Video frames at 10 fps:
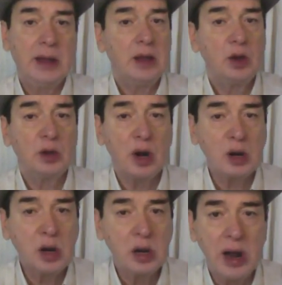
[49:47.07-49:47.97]
You are
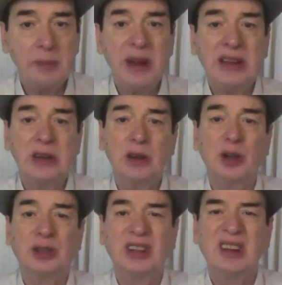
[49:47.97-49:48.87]
not damaging
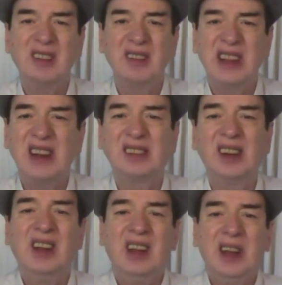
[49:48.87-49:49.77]
yourself with that.
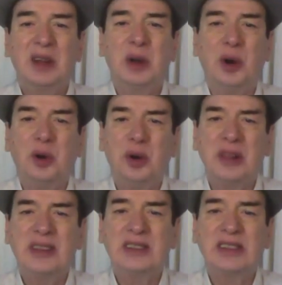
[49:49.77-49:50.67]
You know, all
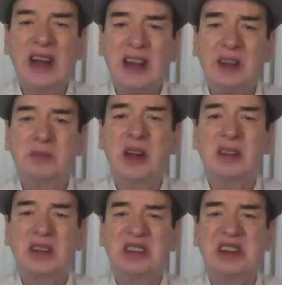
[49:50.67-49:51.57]
that time, that
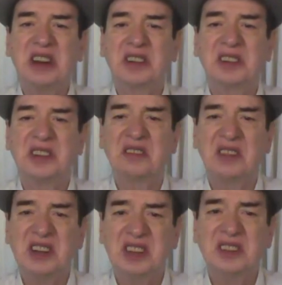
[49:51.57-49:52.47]
irritation,
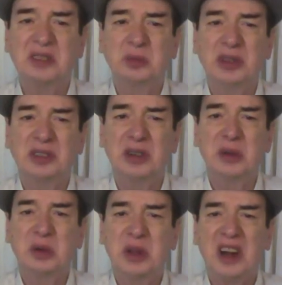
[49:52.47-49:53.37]
why does this person
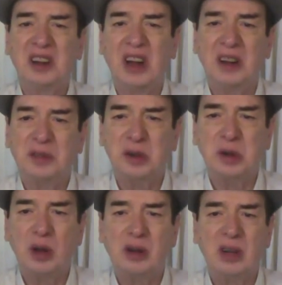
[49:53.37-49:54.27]
do that? I have to
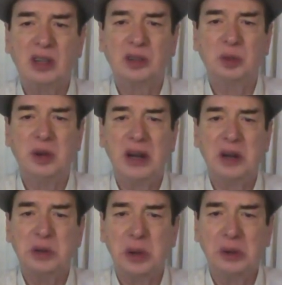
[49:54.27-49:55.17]
tolerate so
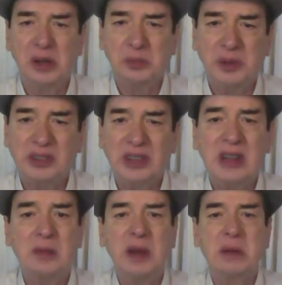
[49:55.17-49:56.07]
much and this person
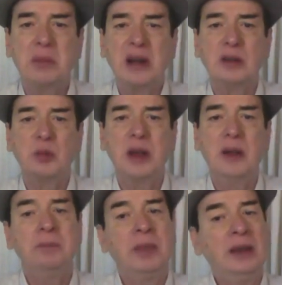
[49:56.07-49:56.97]
is being bad to me.
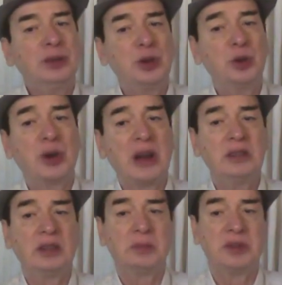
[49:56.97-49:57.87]
So you
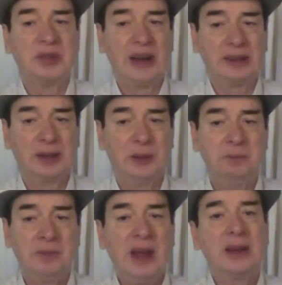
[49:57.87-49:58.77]
rise above that
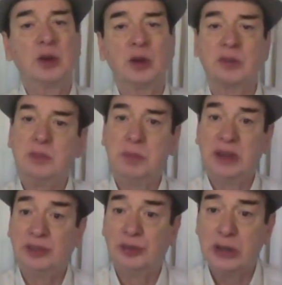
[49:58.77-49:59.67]
and you are at
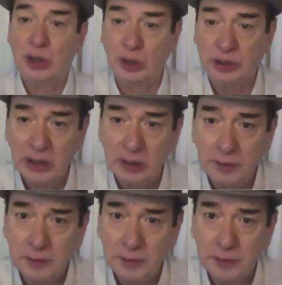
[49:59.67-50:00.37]
peace with yourself.